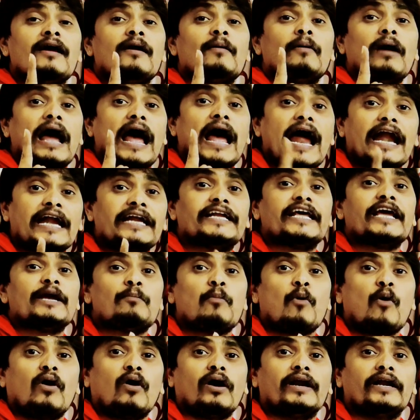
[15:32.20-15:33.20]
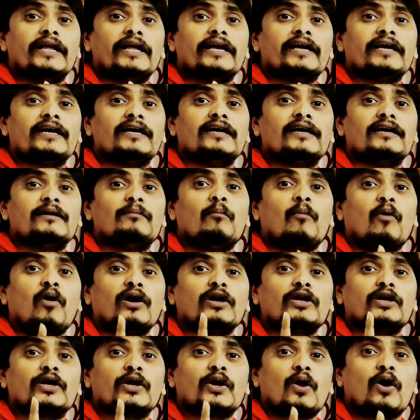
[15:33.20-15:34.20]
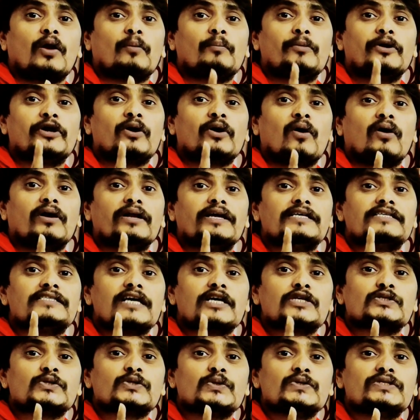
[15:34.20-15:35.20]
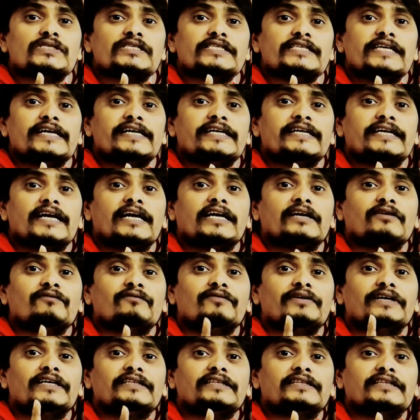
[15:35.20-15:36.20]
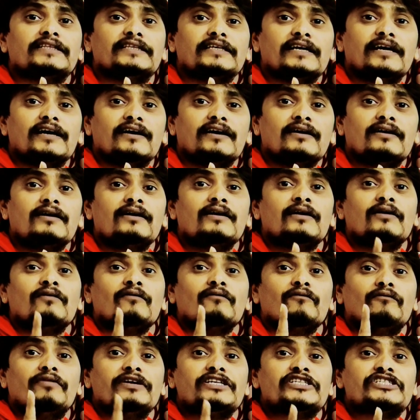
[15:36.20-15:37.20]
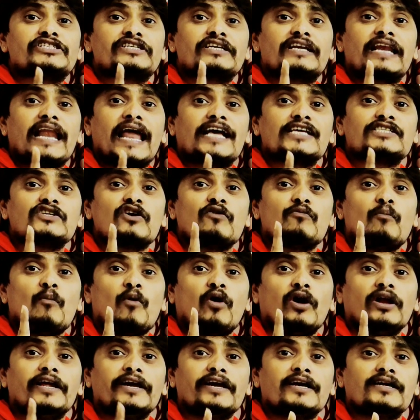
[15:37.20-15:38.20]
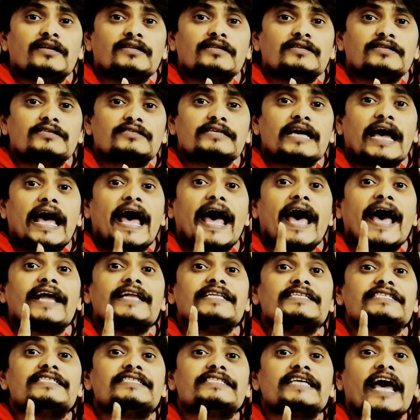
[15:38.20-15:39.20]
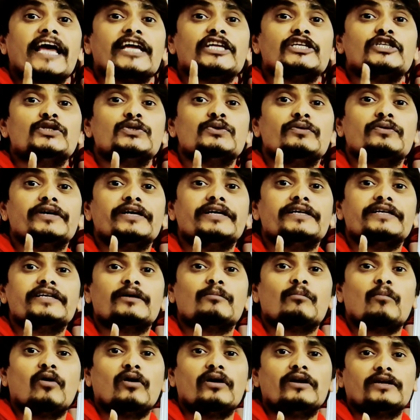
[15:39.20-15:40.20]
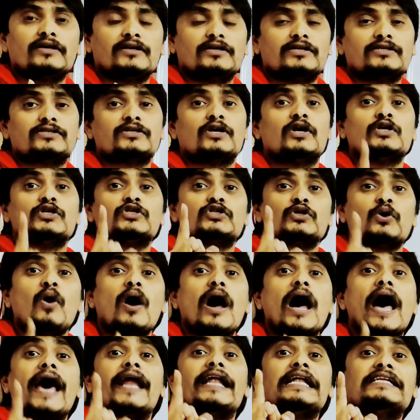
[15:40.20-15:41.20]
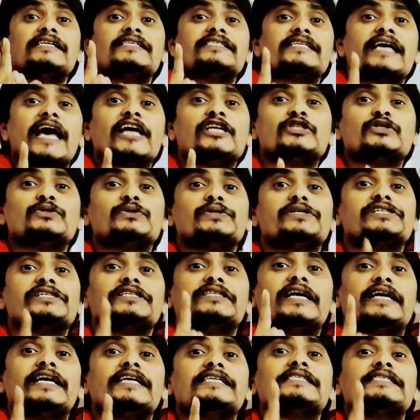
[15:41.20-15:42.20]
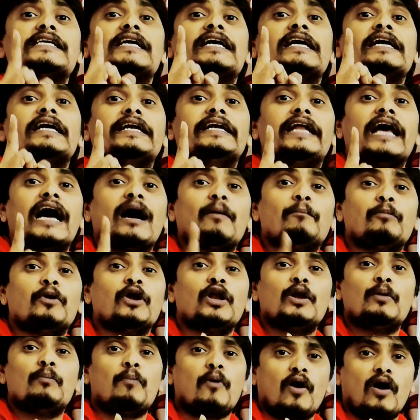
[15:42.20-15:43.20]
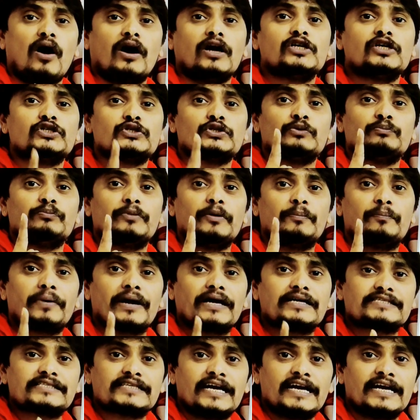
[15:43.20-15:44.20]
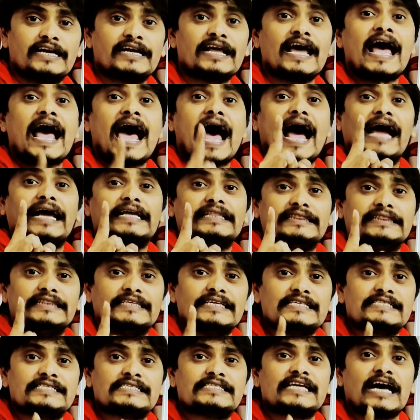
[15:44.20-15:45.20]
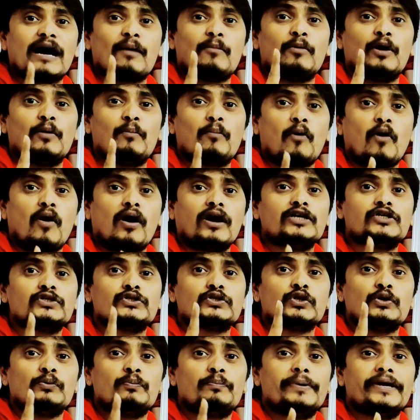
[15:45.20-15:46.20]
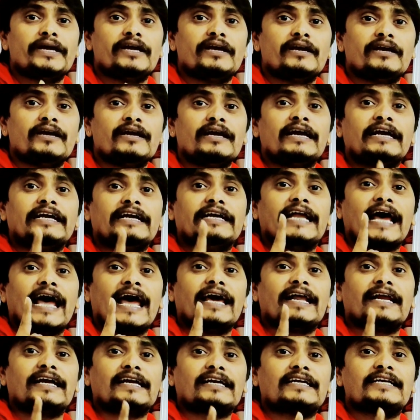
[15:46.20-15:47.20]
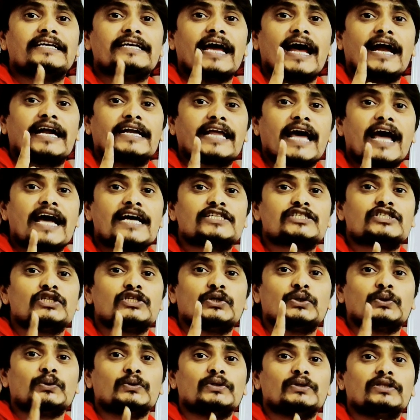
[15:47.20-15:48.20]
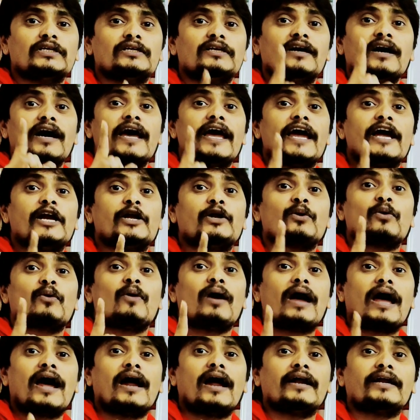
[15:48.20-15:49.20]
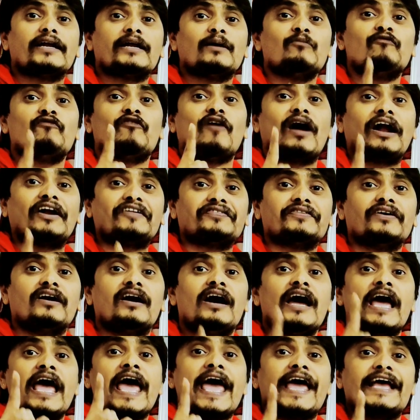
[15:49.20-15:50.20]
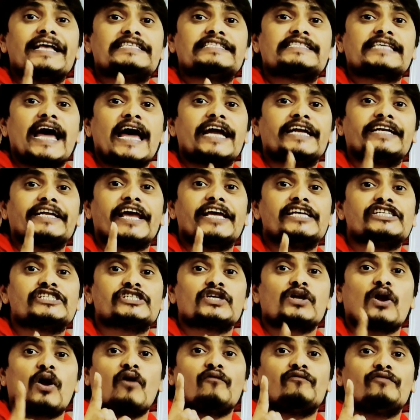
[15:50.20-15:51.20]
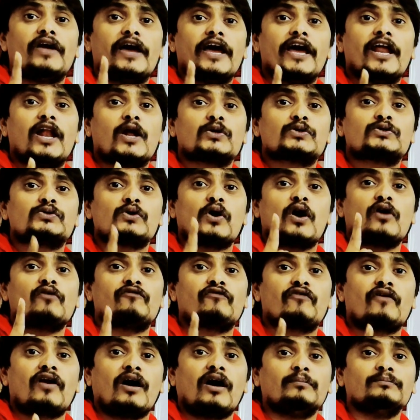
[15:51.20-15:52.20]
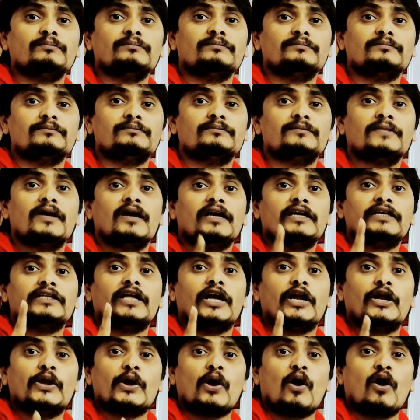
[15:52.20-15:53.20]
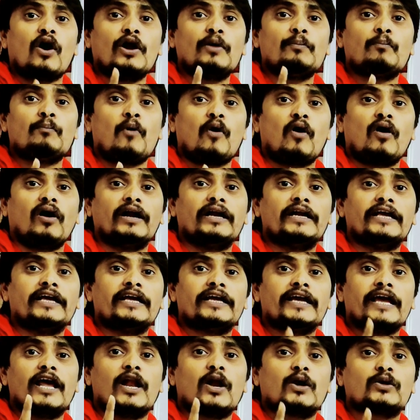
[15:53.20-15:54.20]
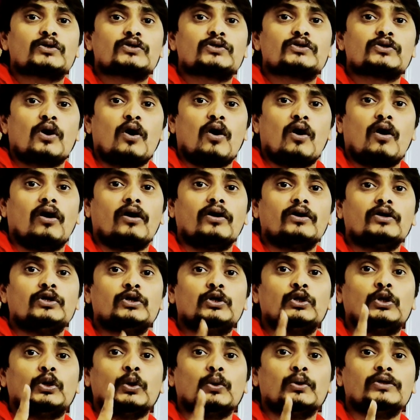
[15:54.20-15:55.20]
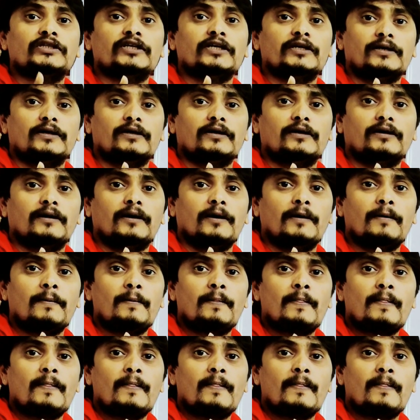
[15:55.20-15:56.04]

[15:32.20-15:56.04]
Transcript: anti-bonding molecular orbital is associated with which class of molecules? Unsaturated molecules. So unsaturation, that is double bond should be present, and this double bond should be directly attached to the heteroatom for the excitation of the electron from the non-bonding electron to the